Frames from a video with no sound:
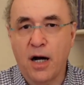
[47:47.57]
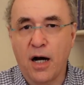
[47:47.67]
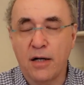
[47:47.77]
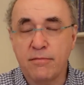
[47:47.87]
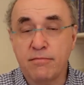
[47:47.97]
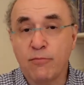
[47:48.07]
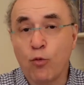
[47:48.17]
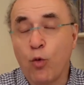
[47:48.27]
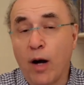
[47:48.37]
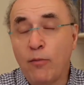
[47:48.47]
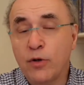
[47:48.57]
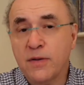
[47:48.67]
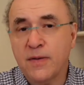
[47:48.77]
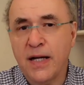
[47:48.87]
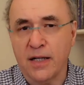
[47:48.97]
Uh, one
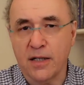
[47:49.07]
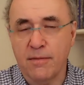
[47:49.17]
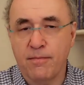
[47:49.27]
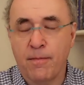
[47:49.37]
would think